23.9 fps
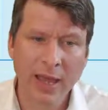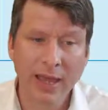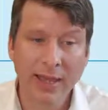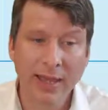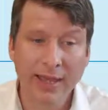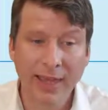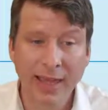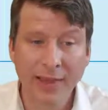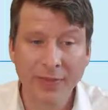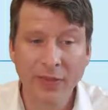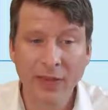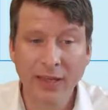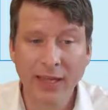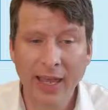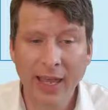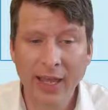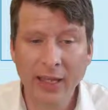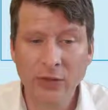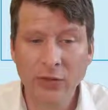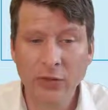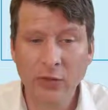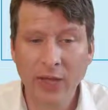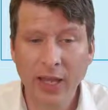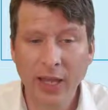Get the
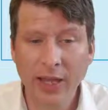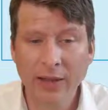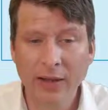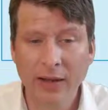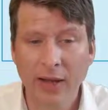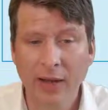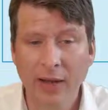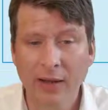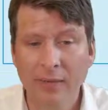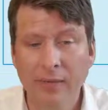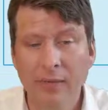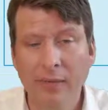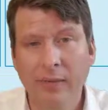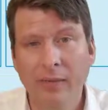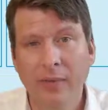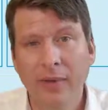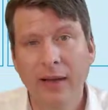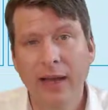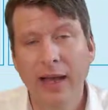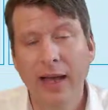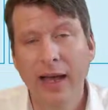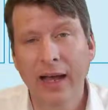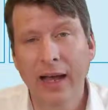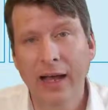gang together.
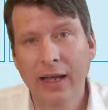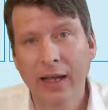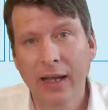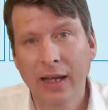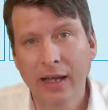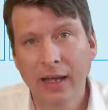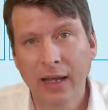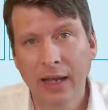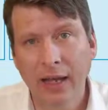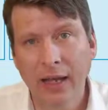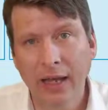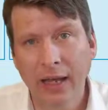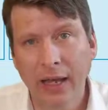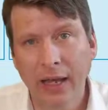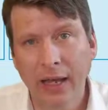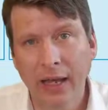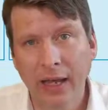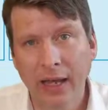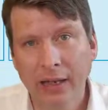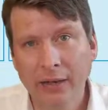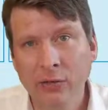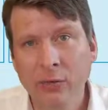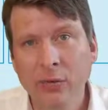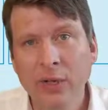
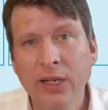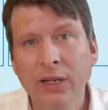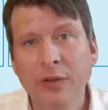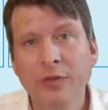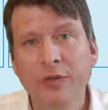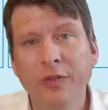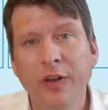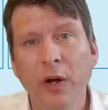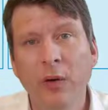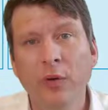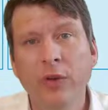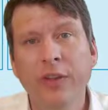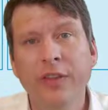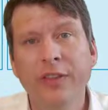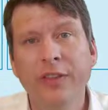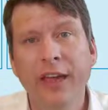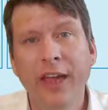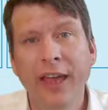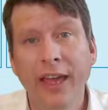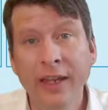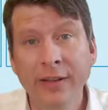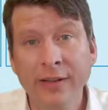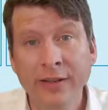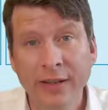Android founded the
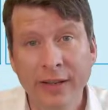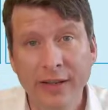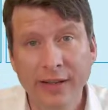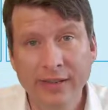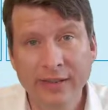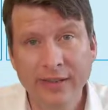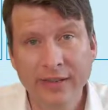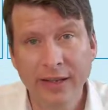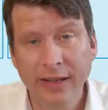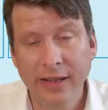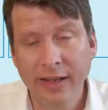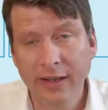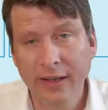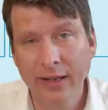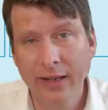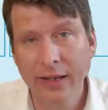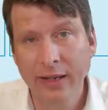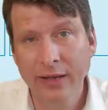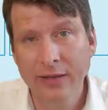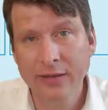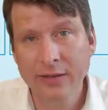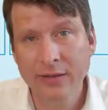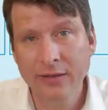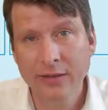Handhelds
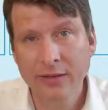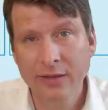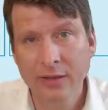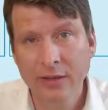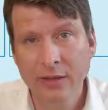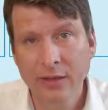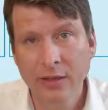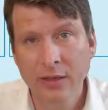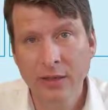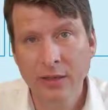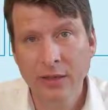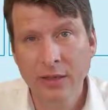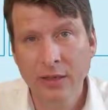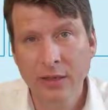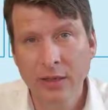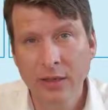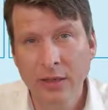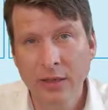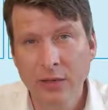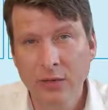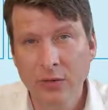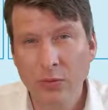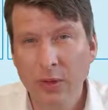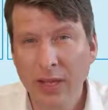Alliance
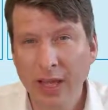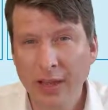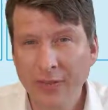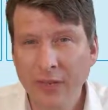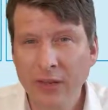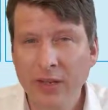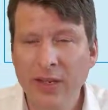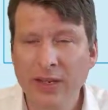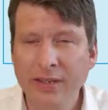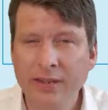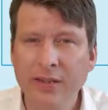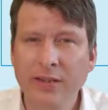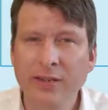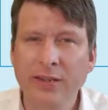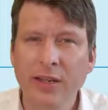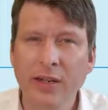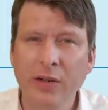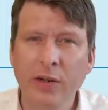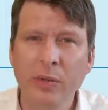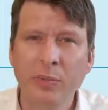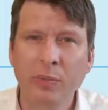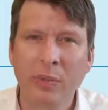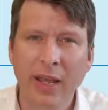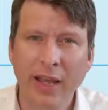to get the
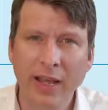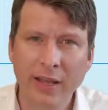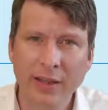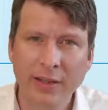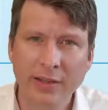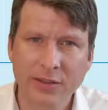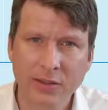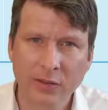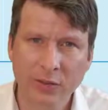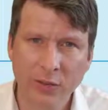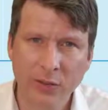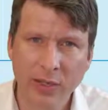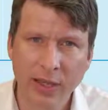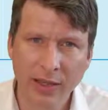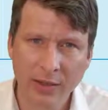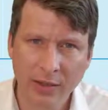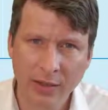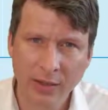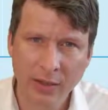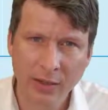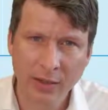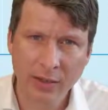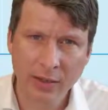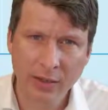necessary players
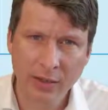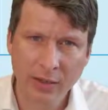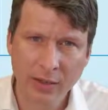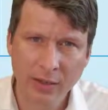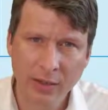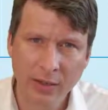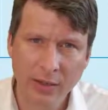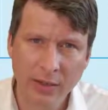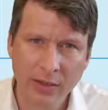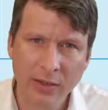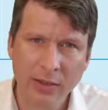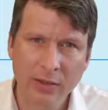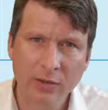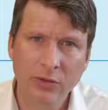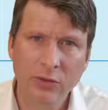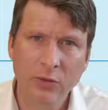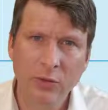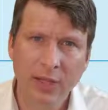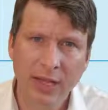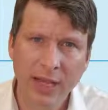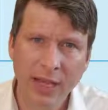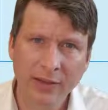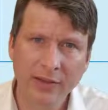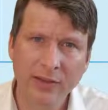together to
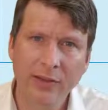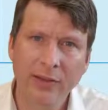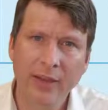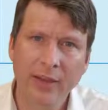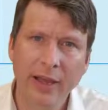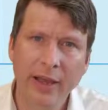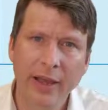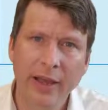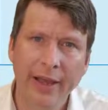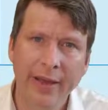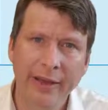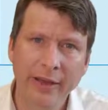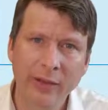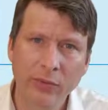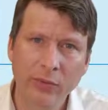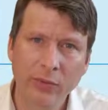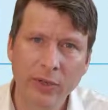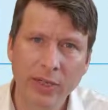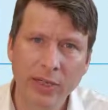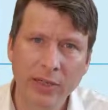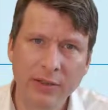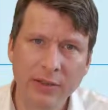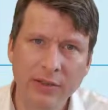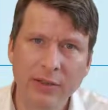get their
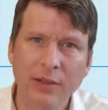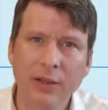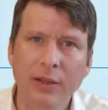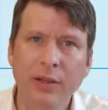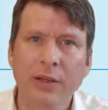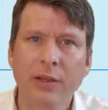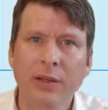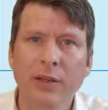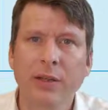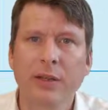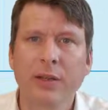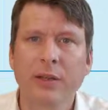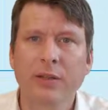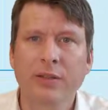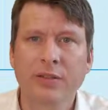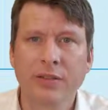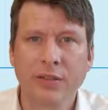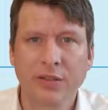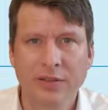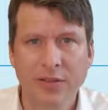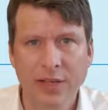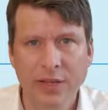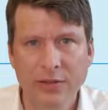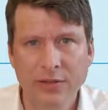Android
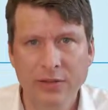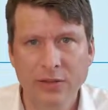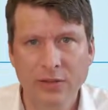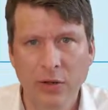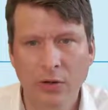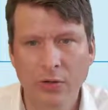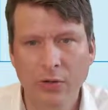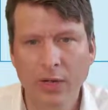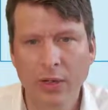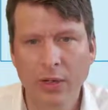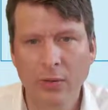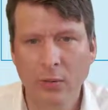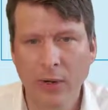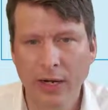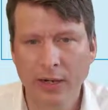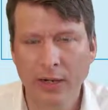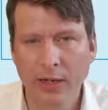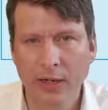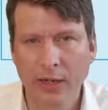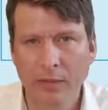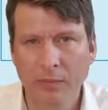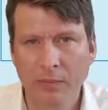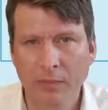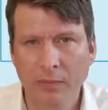success story running.